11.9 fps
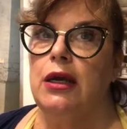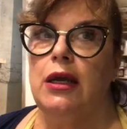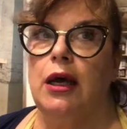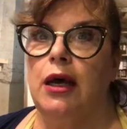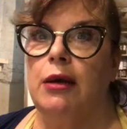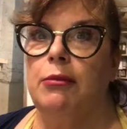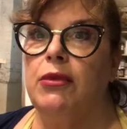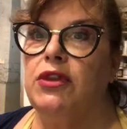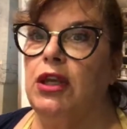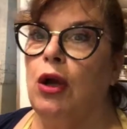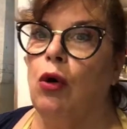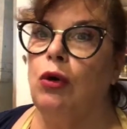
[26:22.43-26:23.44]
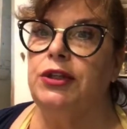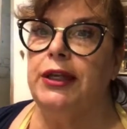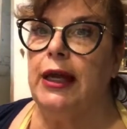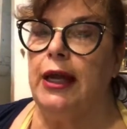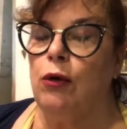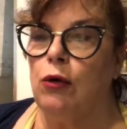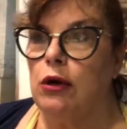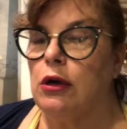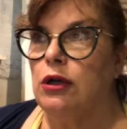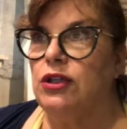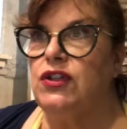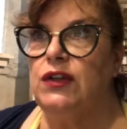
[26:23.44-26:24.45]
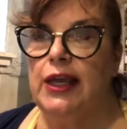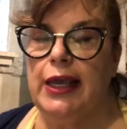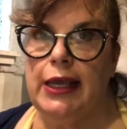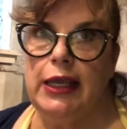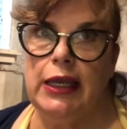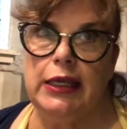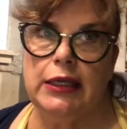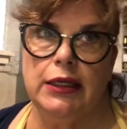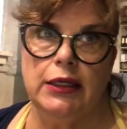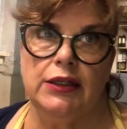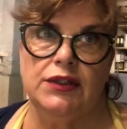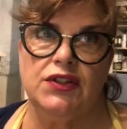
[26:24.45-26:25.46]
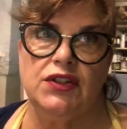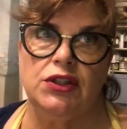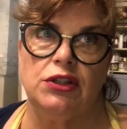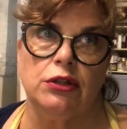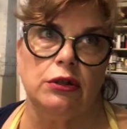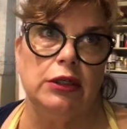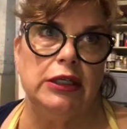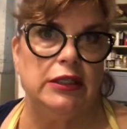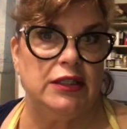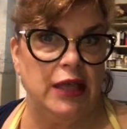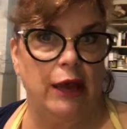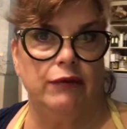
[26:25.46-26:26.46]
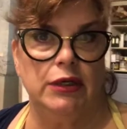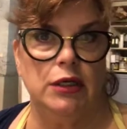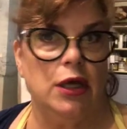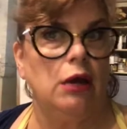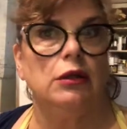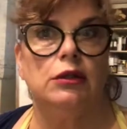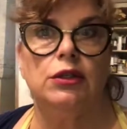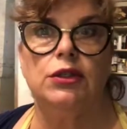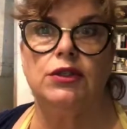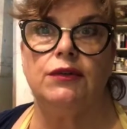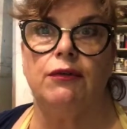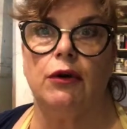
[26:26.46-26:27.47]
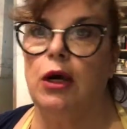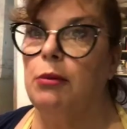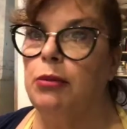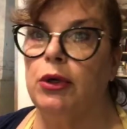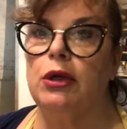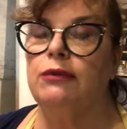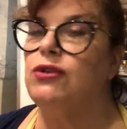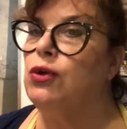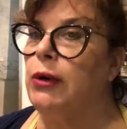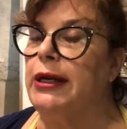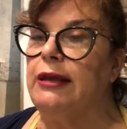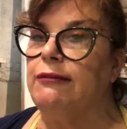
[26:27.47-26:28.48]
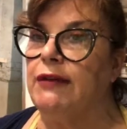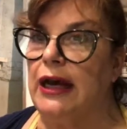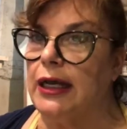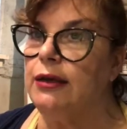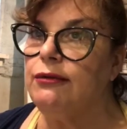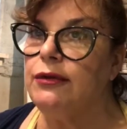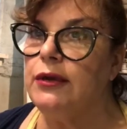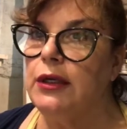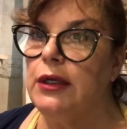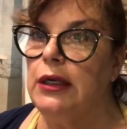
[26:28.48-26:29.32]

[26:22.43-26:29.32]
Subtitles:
the gold that I ordered today is $37 for a book of 25.